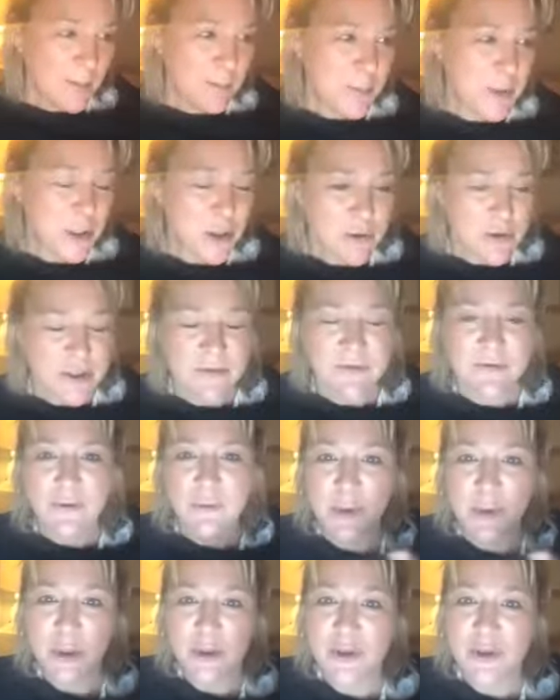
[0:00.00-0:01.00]
Beautiful,
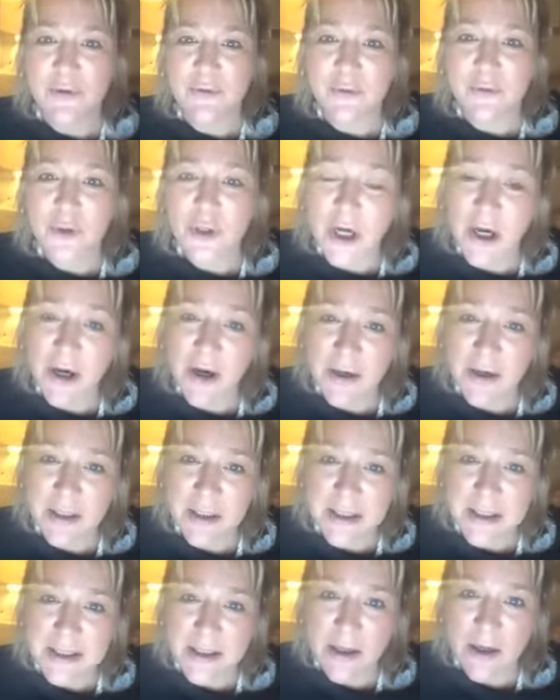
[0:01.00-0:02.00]
beautiful card,
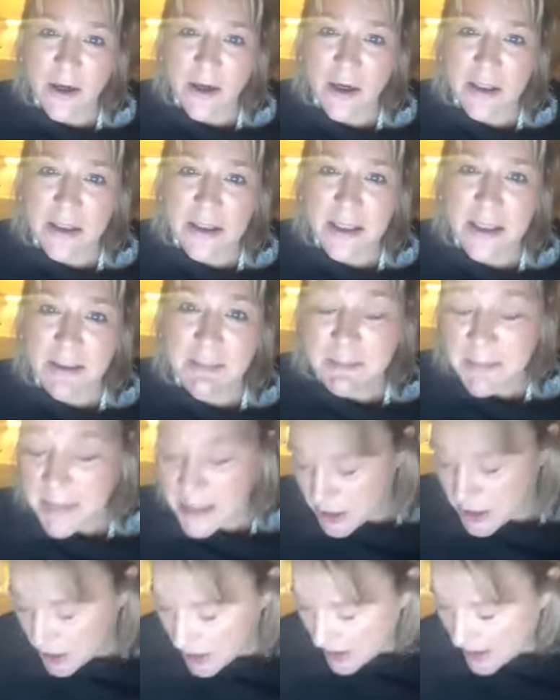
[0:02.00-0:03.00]
this card.
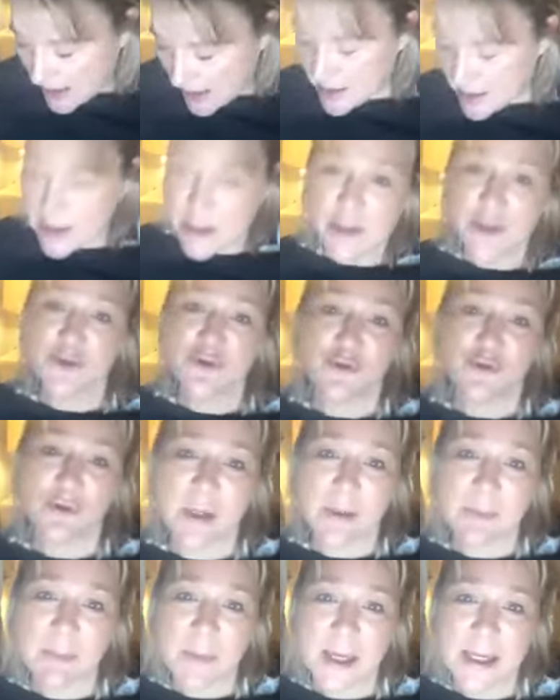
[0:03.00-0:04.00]
Immediately, this is
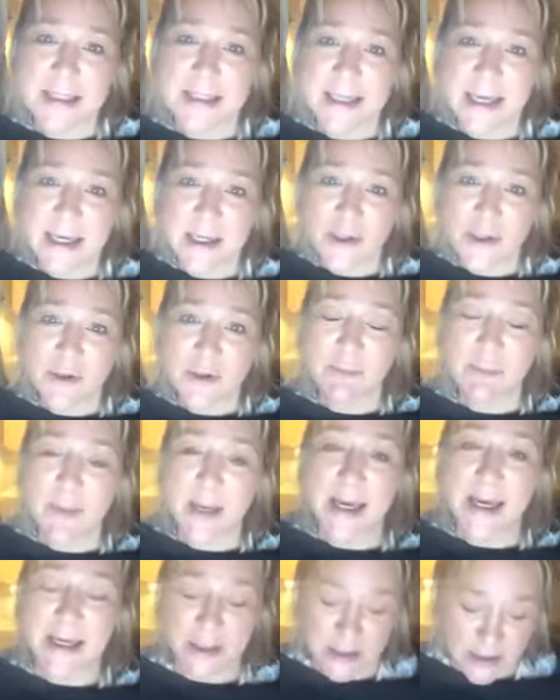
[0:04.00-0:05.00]
drawing my attention
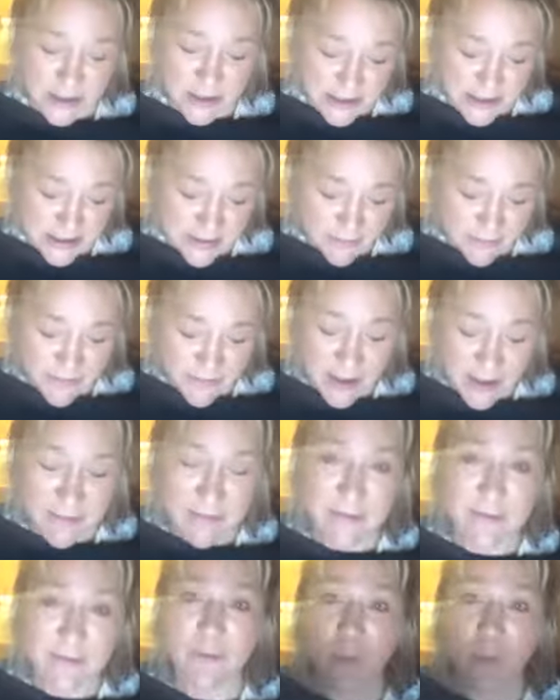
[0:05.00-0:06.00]
back to this Five of